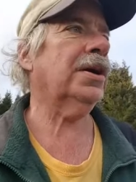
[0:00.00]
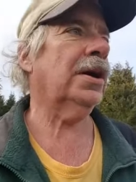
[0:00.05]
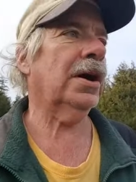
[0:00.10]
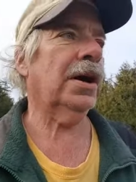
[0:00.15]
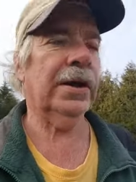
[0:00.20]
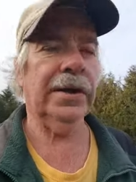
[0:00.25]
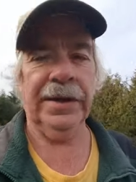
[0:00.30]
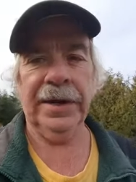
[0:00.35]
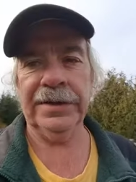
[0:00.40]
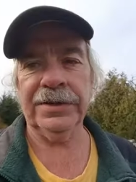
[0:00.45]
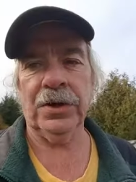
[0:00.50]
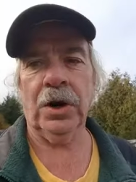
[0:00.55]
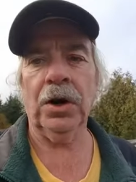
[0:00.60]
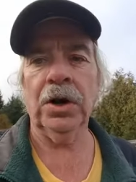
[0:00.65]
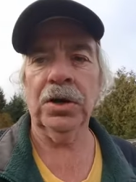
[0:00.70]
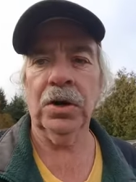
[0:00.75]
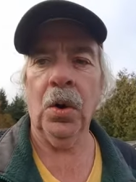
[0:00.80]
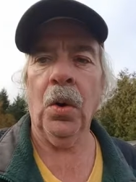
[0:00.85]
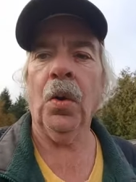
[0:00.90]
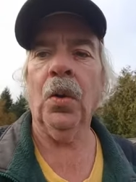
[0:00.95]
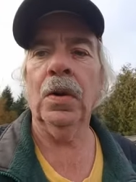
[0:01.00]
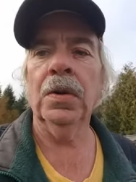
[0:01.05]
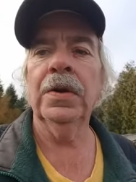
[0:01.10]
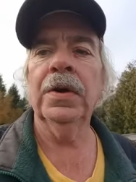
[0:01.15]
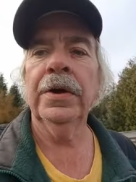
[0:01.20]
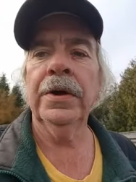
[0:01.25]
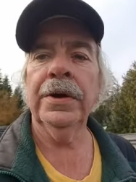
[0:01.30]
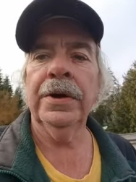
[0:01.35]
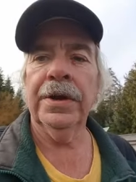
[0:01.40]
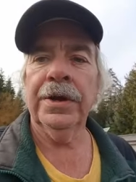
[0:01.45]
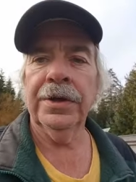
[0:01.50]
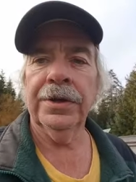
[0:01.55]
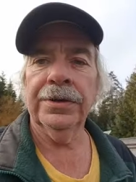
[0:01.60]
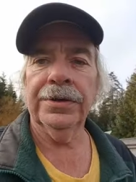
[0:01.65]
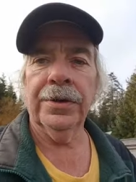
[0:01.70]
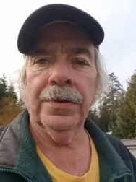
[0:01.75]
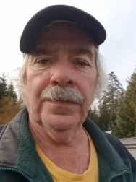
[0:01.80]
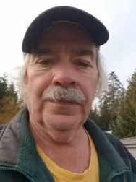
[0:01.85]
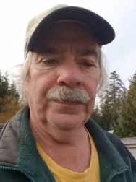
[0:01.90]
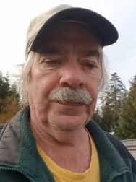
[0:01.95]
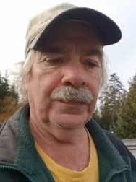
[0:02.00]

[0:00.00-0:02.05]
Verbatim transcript: I guess our goal is